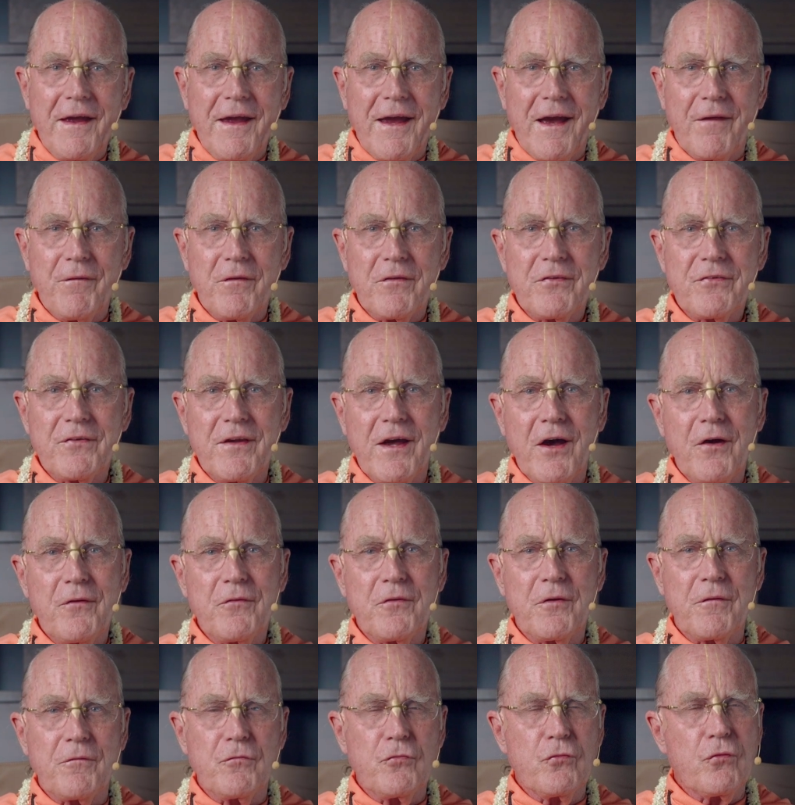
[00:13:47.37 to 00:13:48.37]
And the
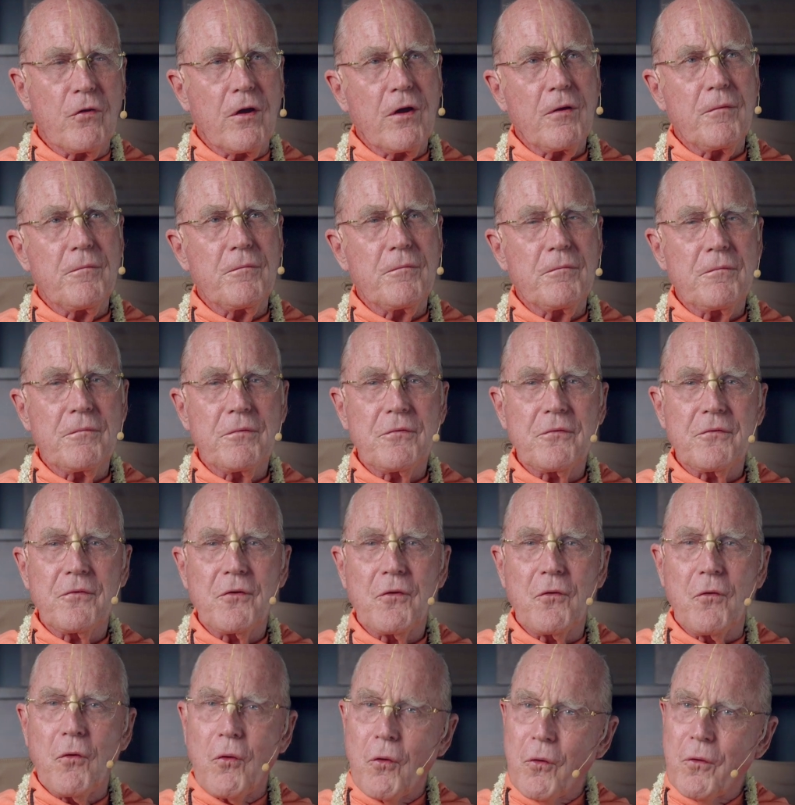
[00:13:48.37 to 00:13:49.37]
sound of drums,
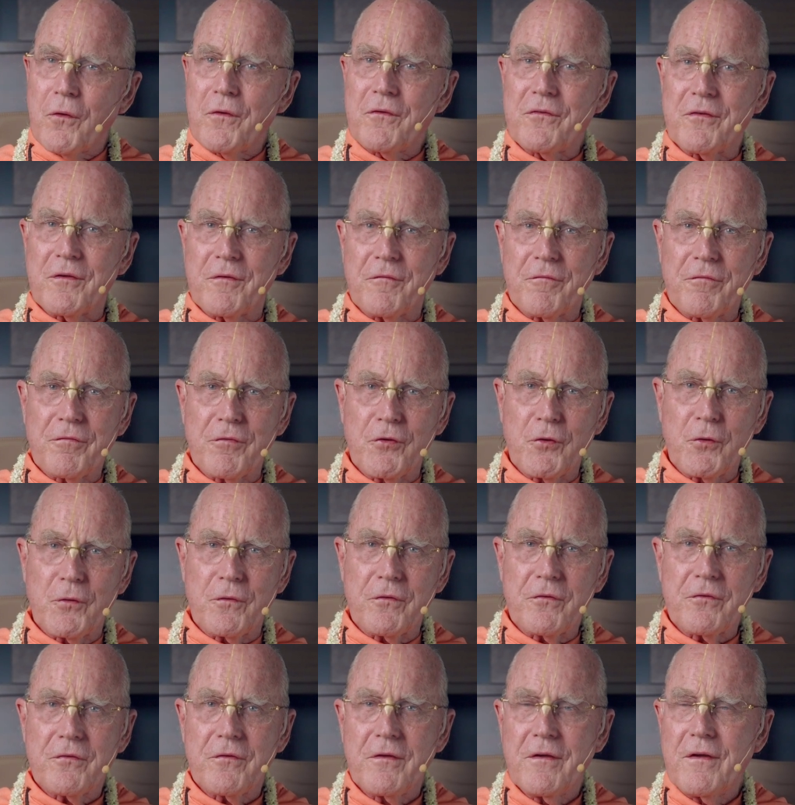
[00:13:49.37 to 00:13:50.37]
horns, and
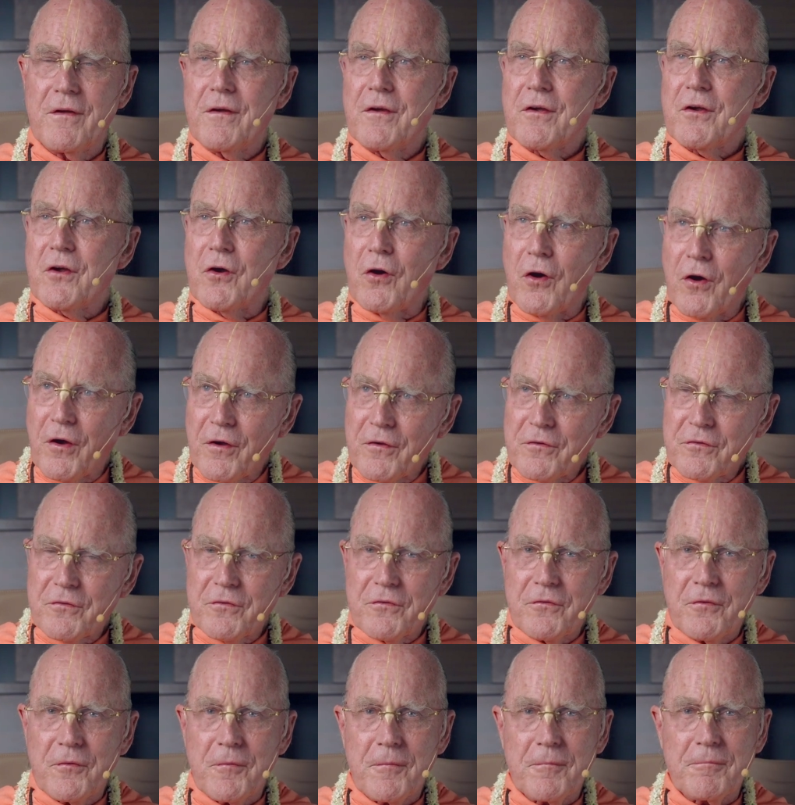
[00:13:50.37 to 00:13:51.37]
flutes
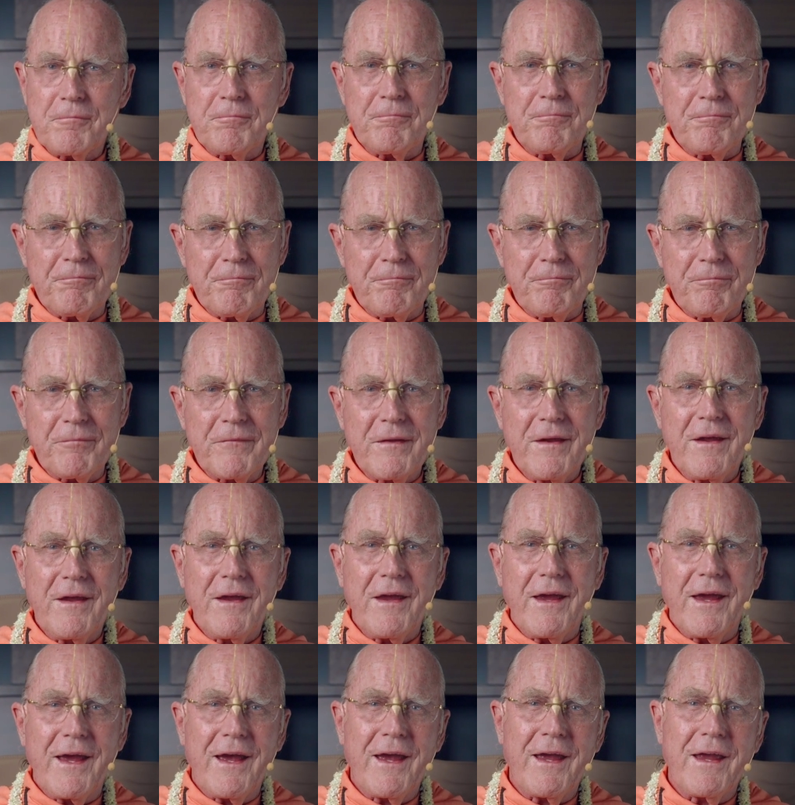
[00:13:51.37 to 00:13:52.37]
caused
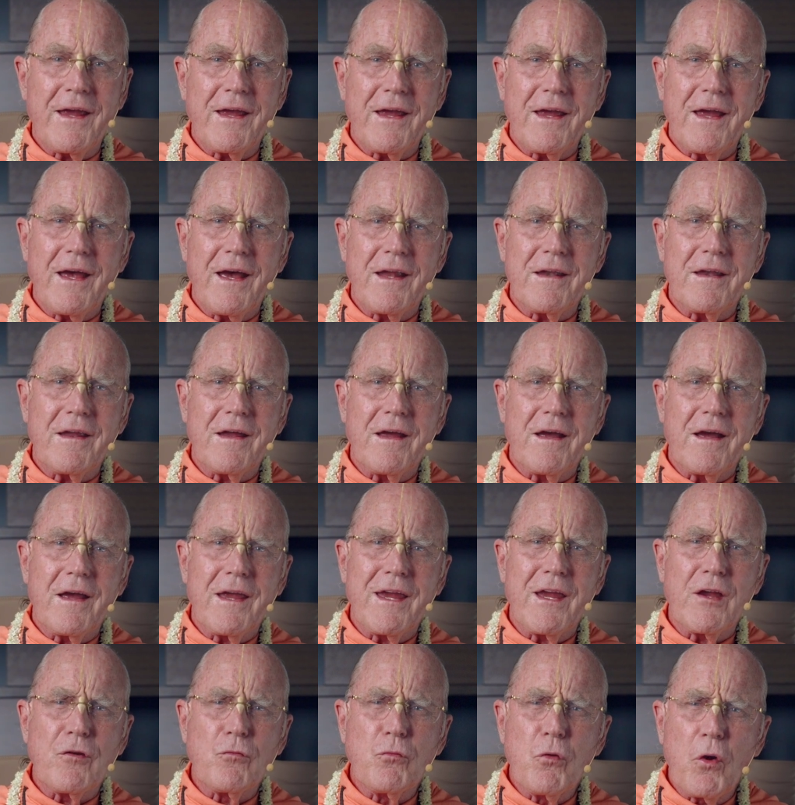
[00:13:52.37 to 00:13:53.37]
an
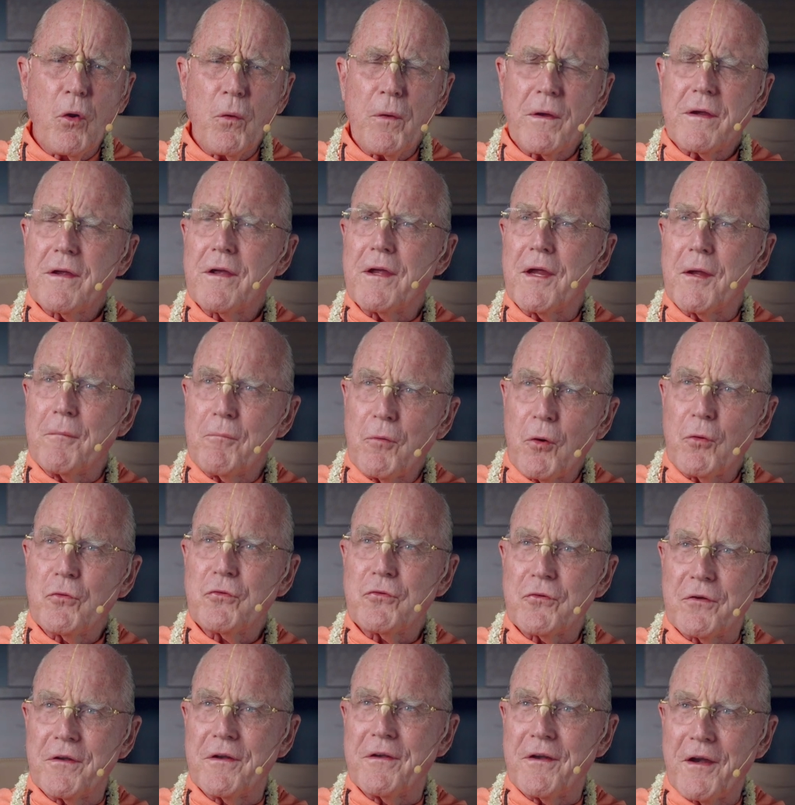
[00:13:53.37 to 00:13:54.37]
heroic
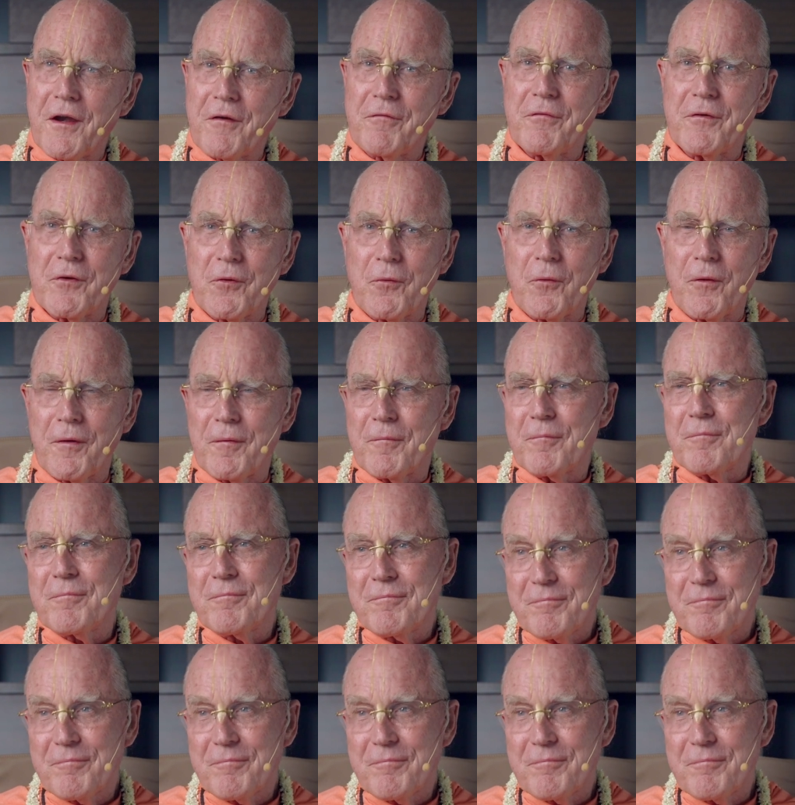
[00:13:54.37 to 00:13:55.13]
emotion in everyone.